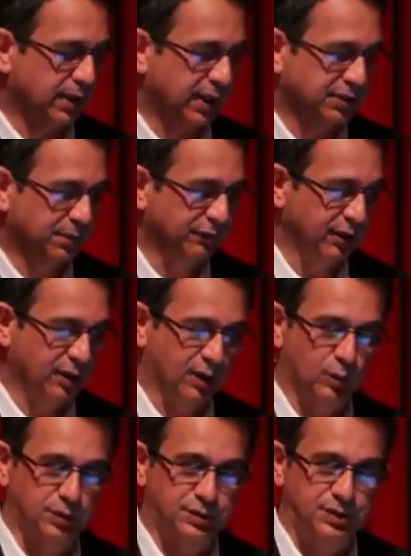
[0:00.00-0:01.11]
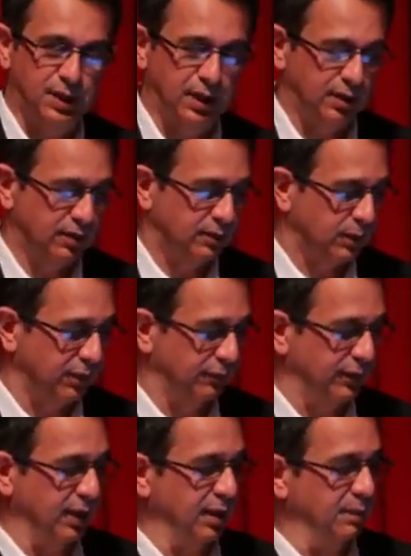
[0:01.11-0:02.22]
Asma Fikri was one
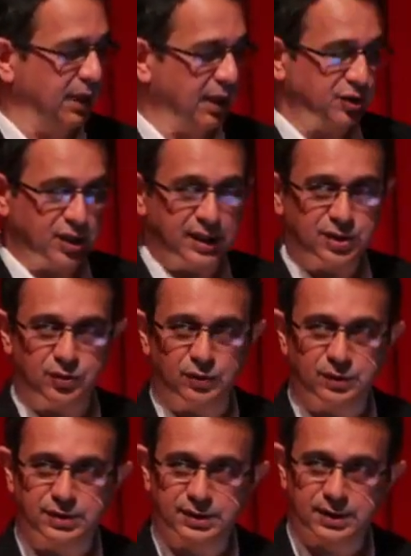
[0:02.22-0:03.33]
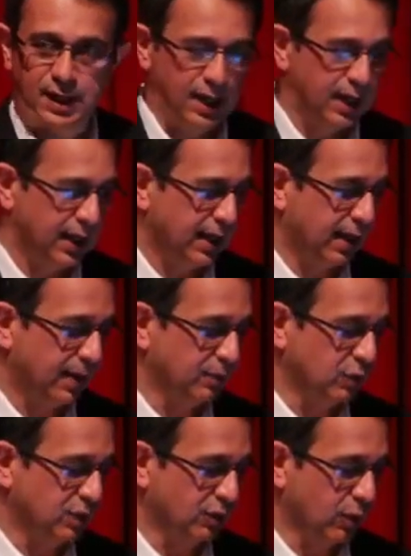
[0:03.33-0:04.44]
of our PhD students
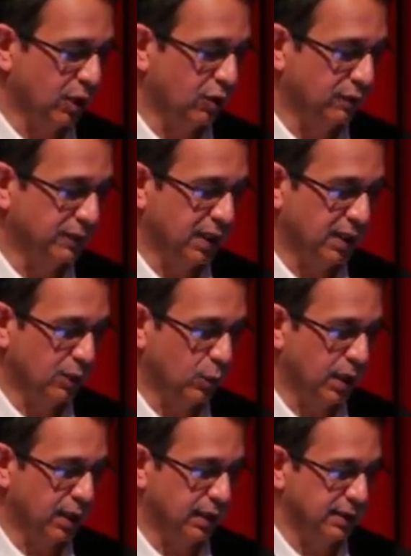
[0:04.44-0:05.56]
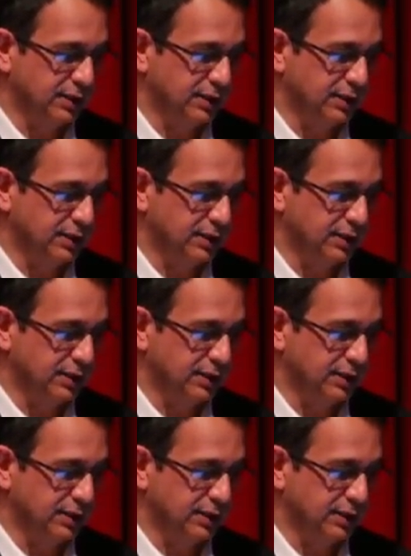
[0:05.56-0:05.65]
who did quite a lot of the early work.